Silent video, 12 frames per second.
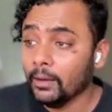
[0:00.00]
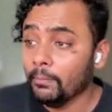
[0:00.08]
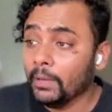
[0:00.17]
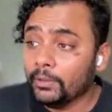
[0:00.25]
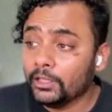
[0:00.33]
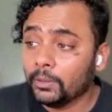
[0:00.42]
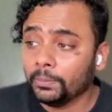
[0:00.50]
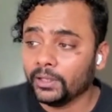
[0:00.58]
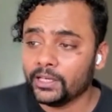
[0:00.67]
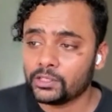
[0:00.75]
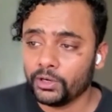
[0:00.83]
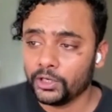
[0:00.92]
Maybe the
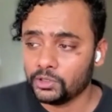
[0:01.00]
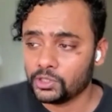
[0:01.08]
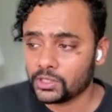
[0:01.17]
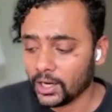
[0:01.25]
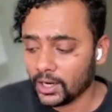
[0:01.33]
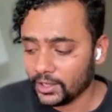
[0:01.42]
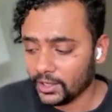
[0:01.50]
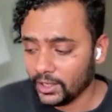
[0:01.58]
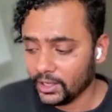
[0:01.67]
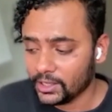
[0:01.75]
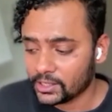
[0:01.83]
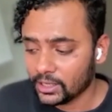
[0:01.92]
place where you start
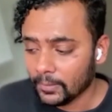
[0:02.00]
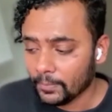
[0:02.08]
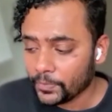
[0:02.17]
is,